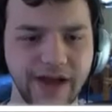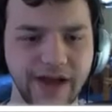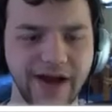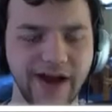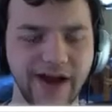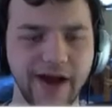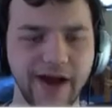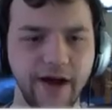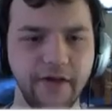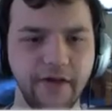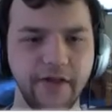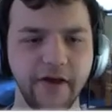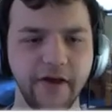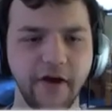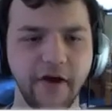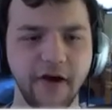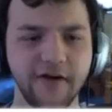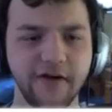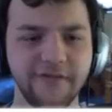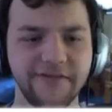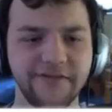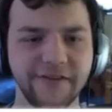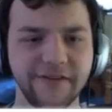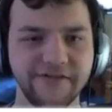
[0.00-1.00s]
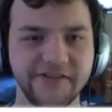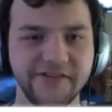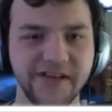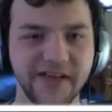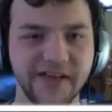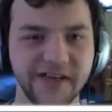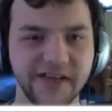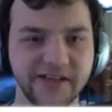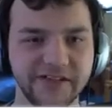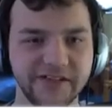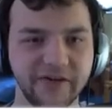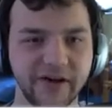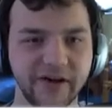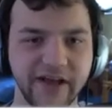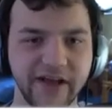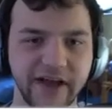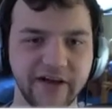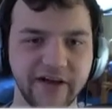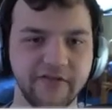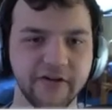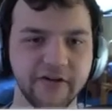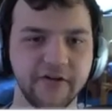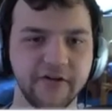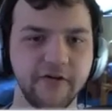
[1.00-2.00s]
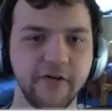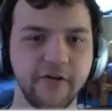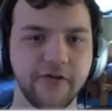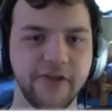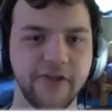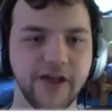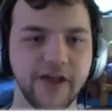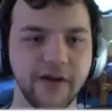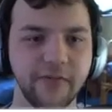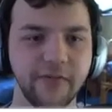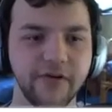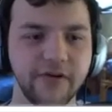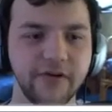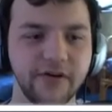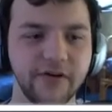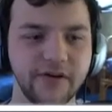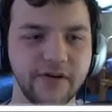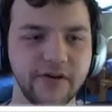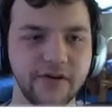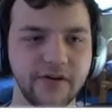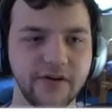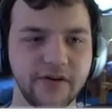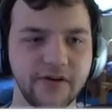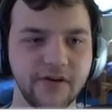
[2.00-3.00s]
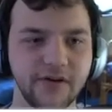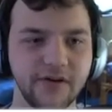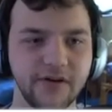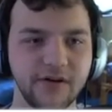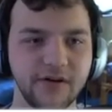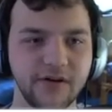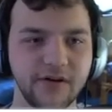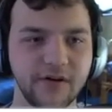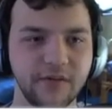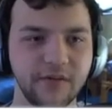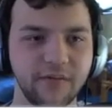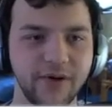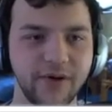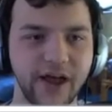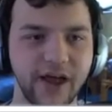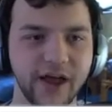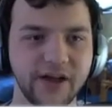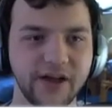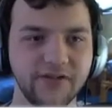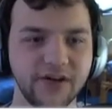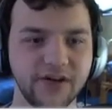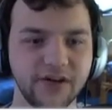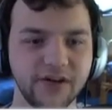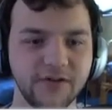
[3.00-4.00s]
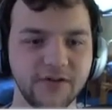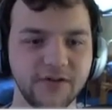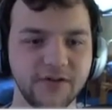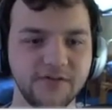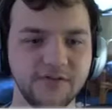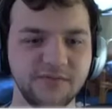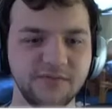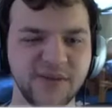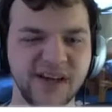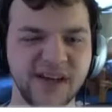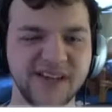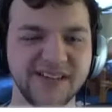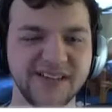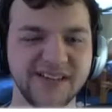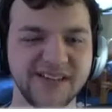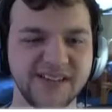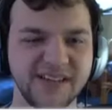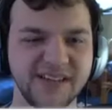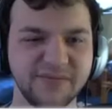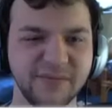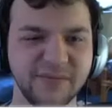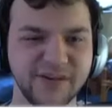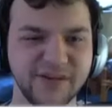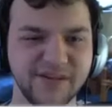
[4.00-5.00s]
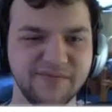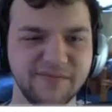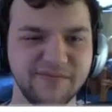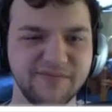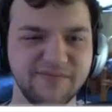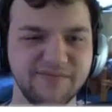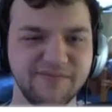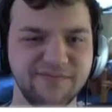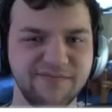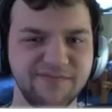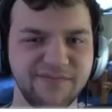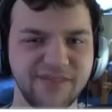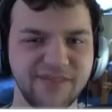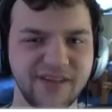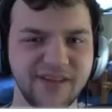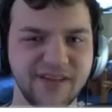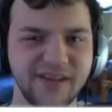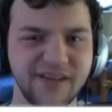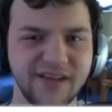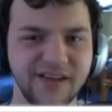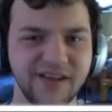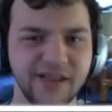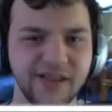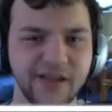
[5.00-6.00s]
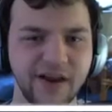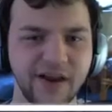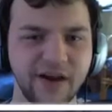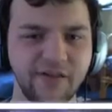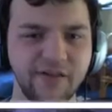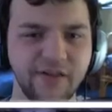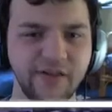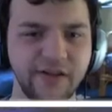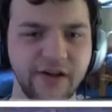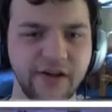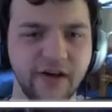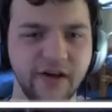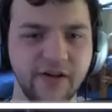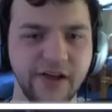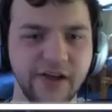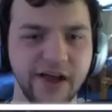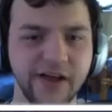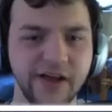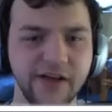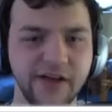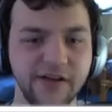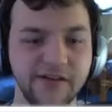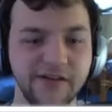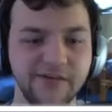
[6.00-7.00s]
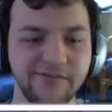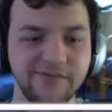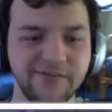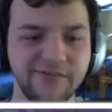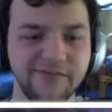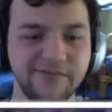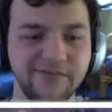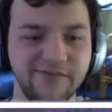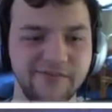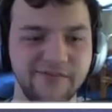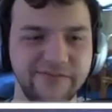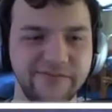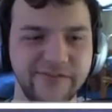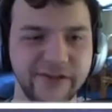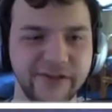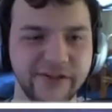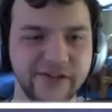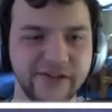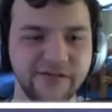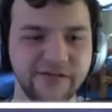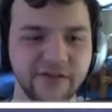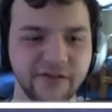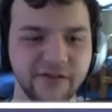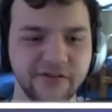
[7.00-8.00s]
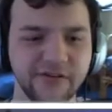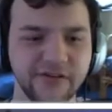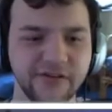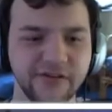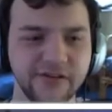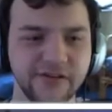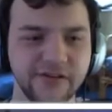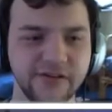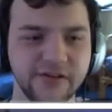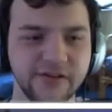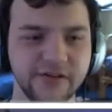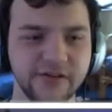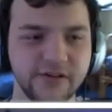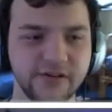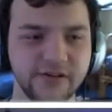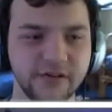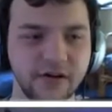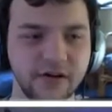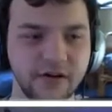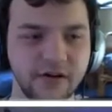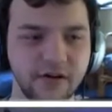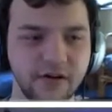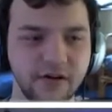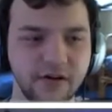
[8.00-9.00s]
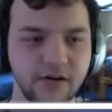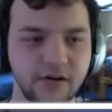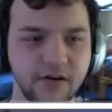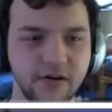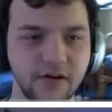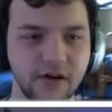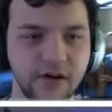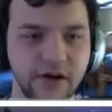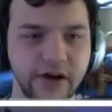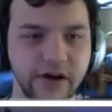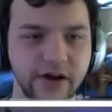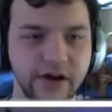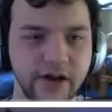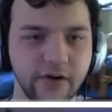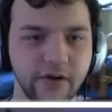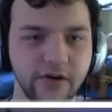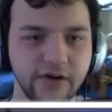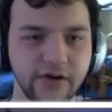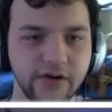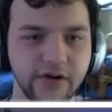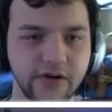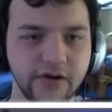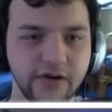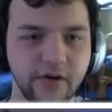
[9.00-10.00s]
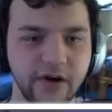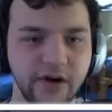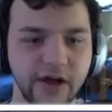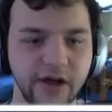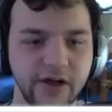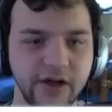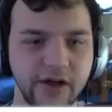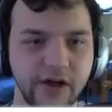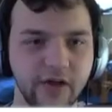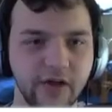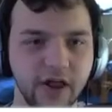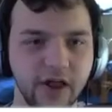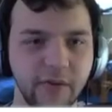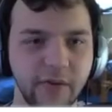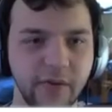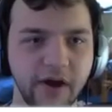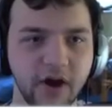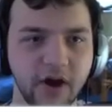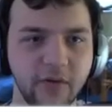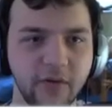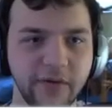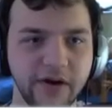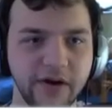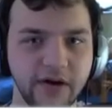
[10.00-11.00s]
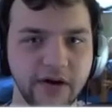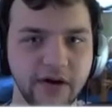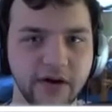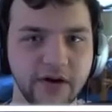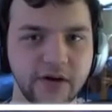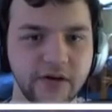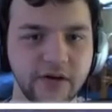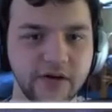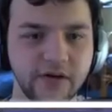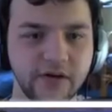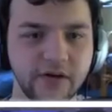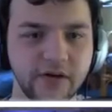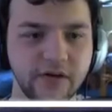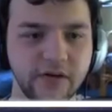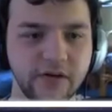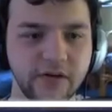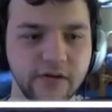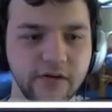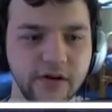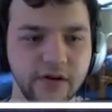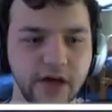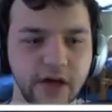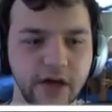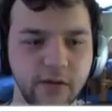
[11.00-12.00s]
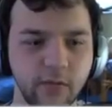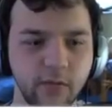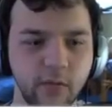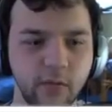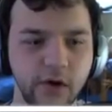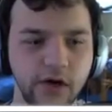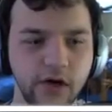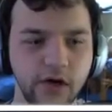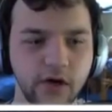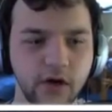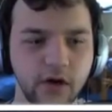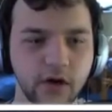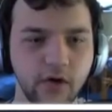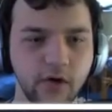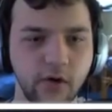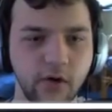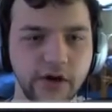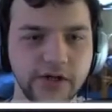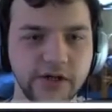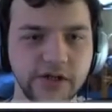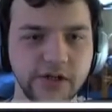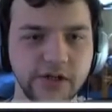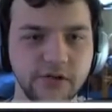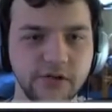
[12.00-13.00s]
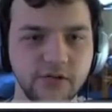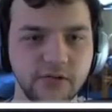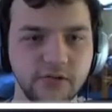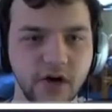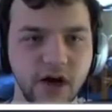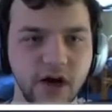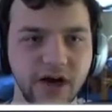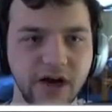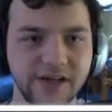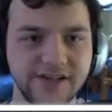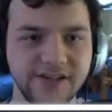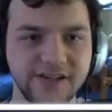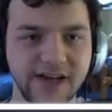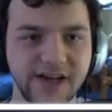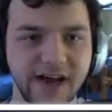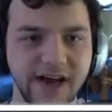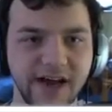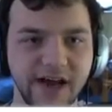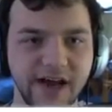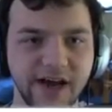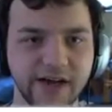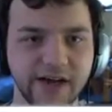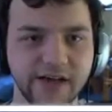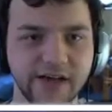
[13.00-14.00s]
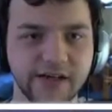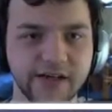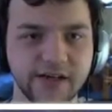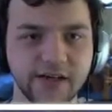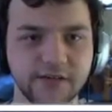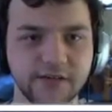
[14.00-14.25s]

Ah, they are 15, so I can't recruit them. But I can recruit peasants, but they're not really all that useful. Alright, you know what? Go ahead and heal up, J.R.R. And we are going to attack.